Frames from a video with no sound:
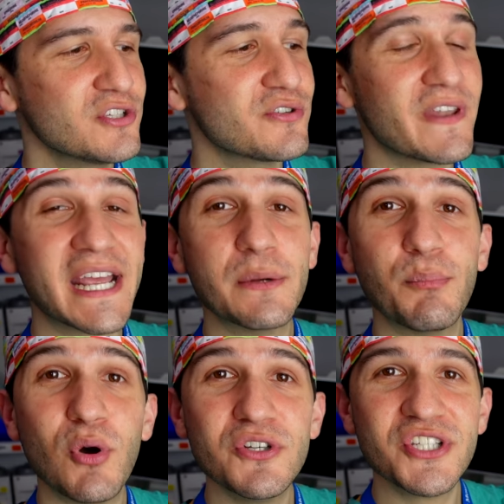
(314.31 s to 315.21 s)
so that I can
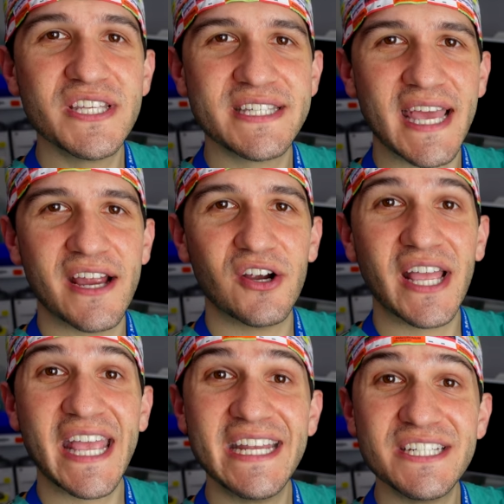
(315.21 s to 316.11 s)
push this
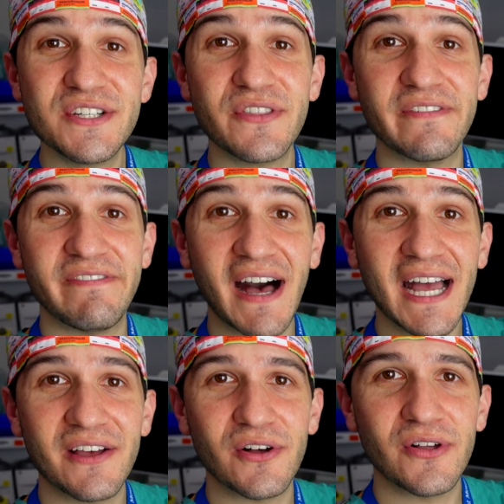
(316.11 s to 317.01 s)
air into the
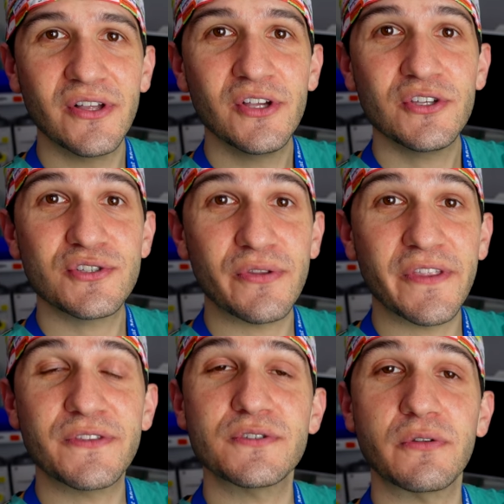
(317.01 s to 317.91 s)
vial so
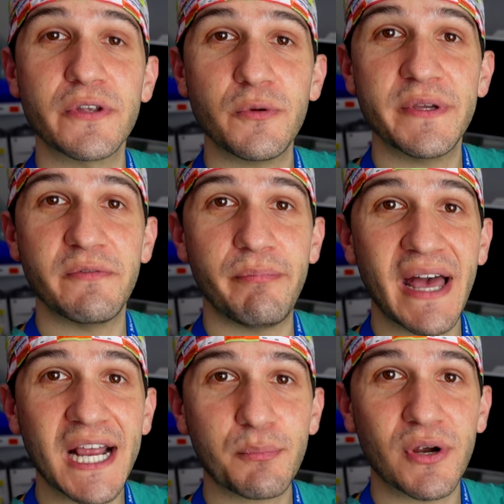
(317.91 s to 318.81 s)
that there's a little bit of
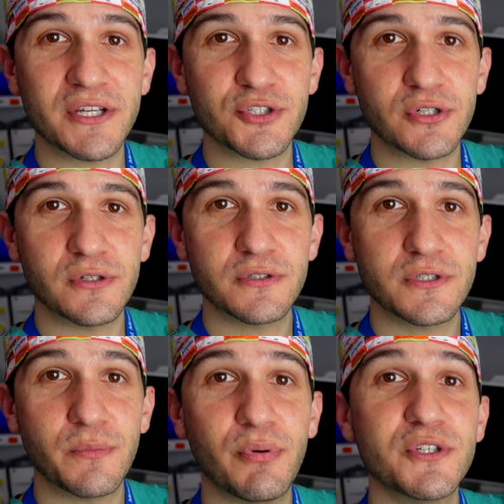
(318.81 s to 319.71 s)
back pressure
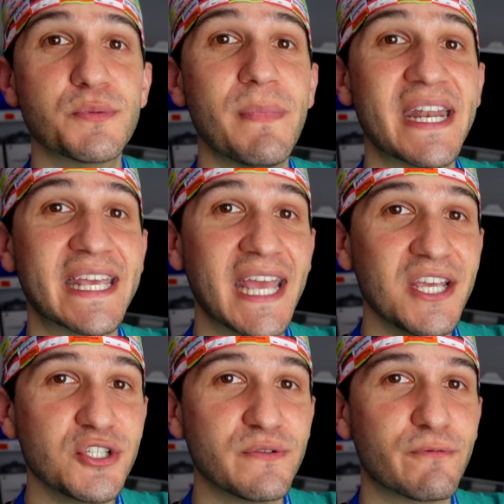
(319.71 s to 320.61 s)
to push
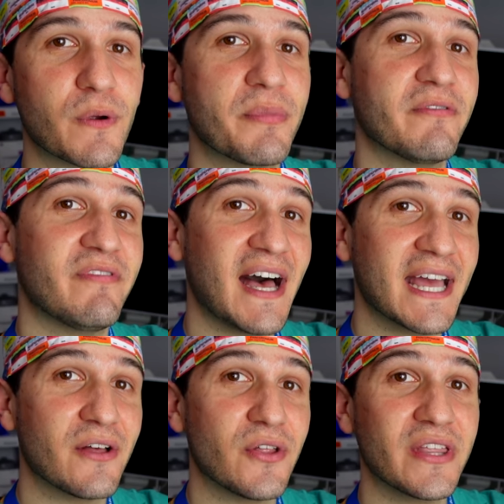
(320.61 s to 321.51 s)
medication from the
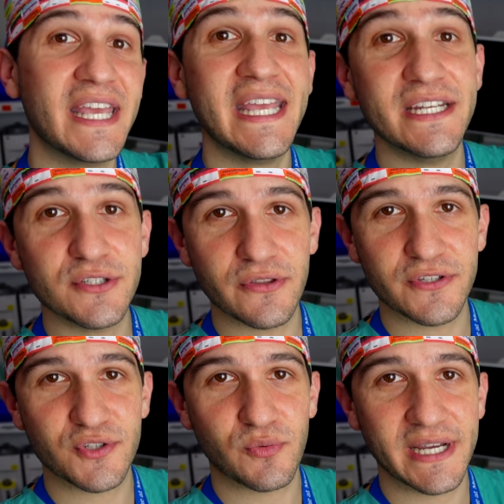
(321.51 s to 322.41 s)
vial into
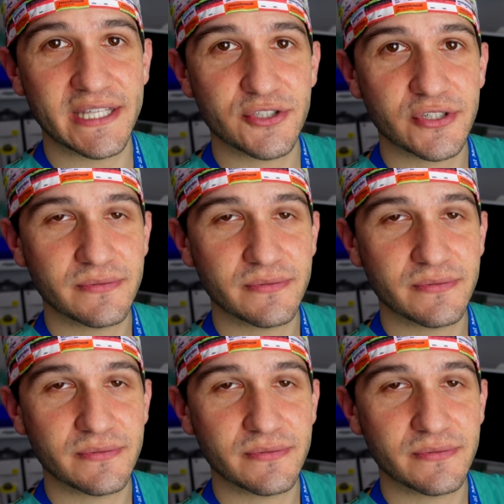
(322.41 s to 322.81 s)
the syringe.